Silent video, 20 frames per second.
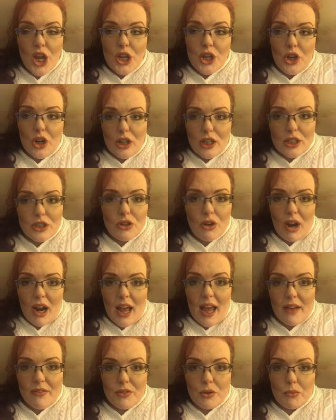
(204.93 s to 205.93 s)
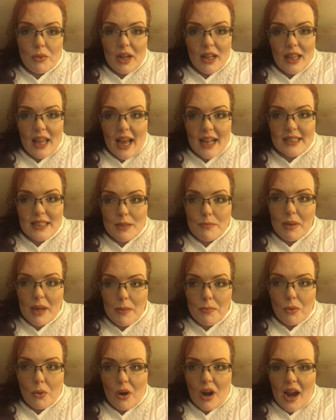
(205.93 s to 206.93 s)
you're just going to have to realize that
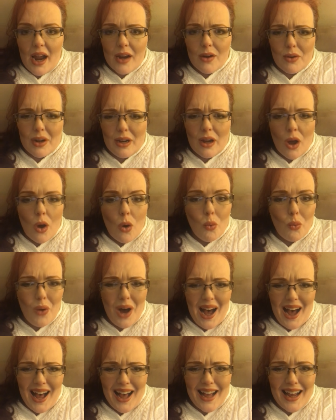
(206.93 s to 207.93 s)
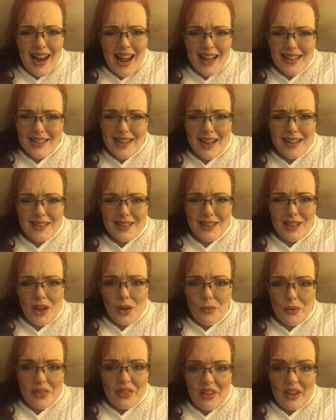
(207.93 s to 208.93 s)
people are angry. Why? It had nothing to do
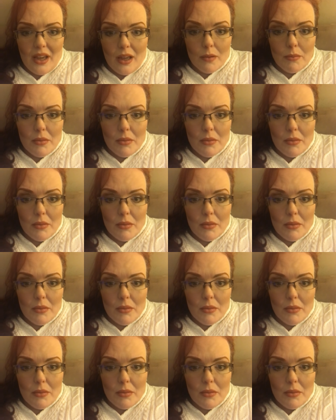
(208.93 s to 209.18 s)
with them.